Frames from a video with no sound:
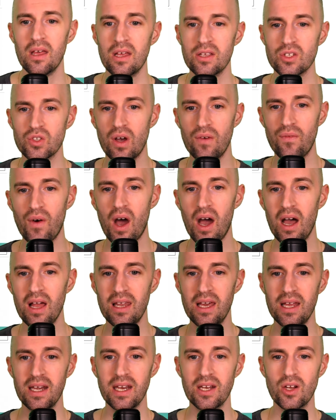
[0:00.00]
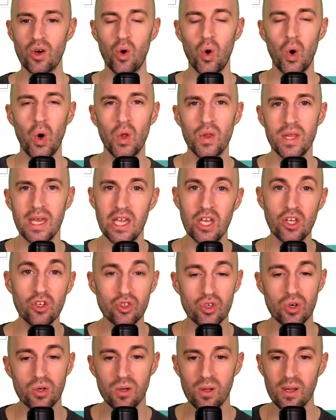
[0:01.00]
So I've highlighted all the
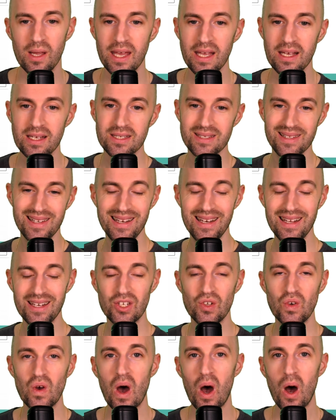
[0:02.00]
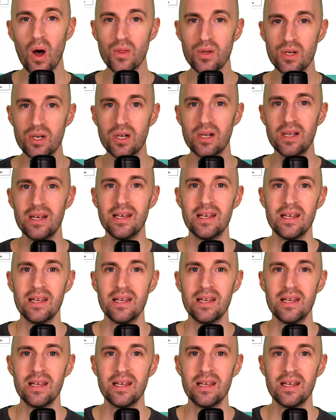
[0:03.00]
internal links leading to other